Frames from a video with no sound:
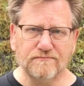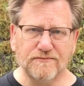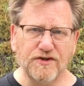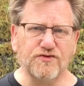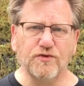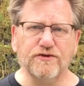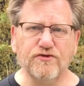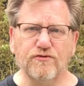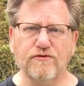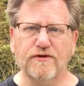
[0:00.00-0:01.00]
It's really
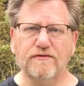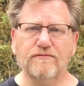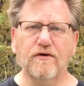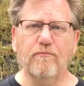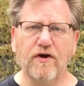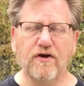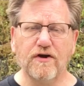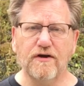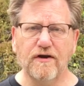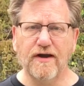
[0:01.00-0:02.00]
true that
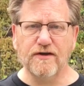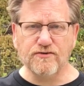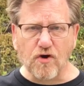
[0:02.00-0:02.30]
America has